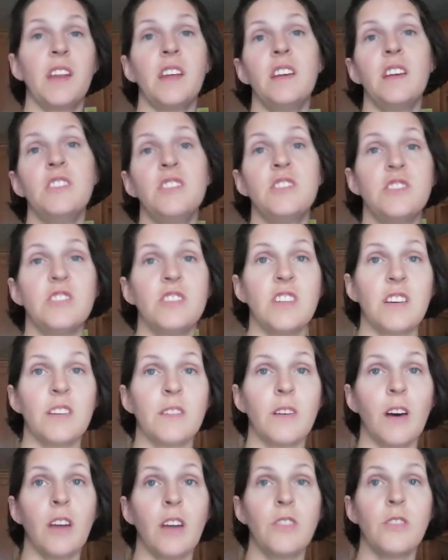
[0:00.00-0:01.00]
And
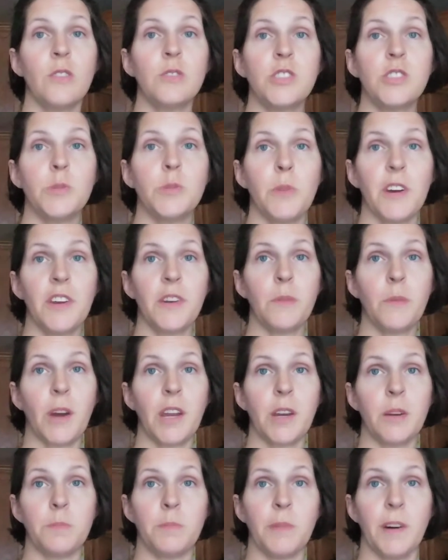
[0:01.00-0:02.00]
although she wanted to
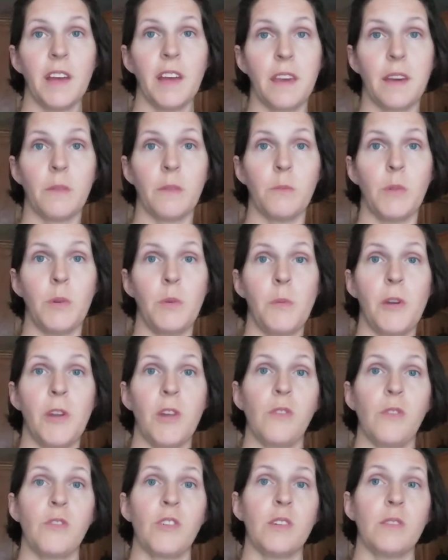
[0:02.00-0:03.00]
ride her bike and we went
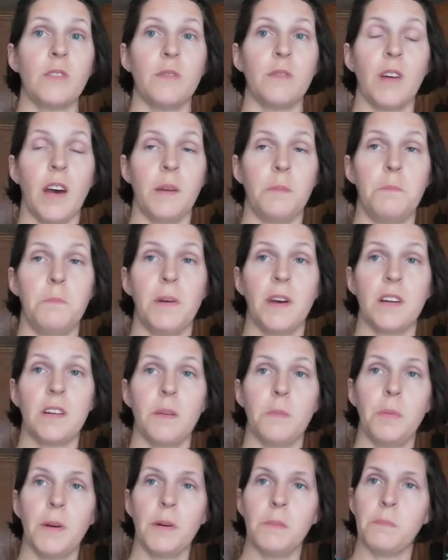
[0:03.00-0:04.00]
over and I picked
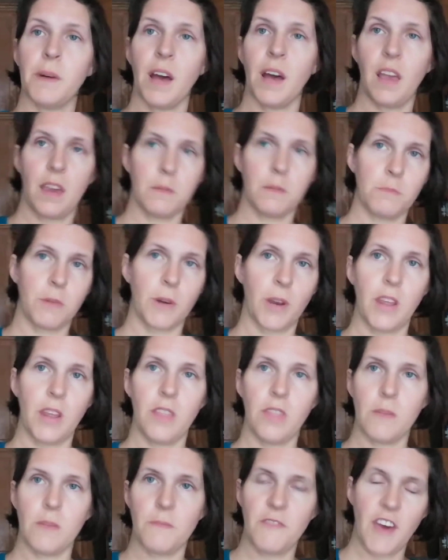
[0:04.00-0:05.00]
up her bike and put it
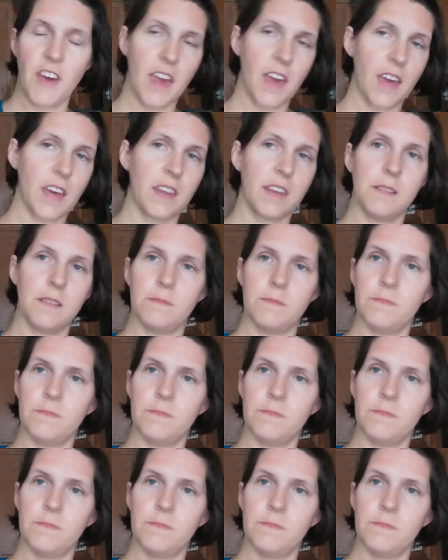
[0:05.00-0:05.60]
in the van,